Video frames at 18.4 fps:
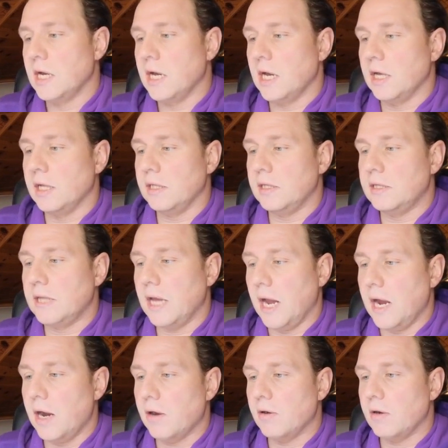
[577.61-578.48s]
And
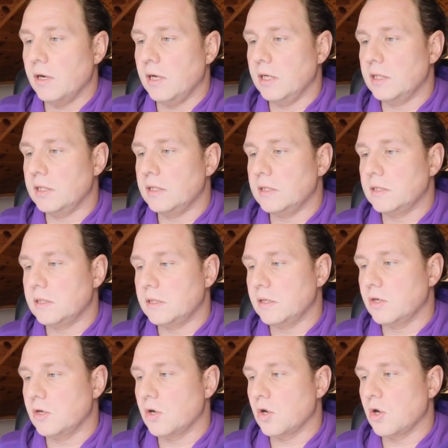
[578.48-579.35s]
there it's
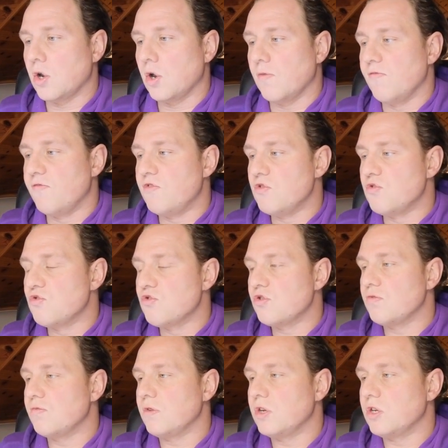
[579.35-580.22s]
the
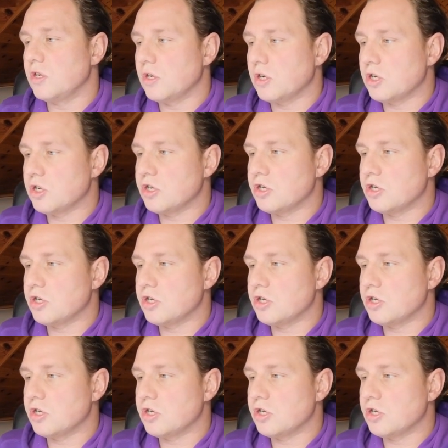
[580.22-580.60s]
confusion which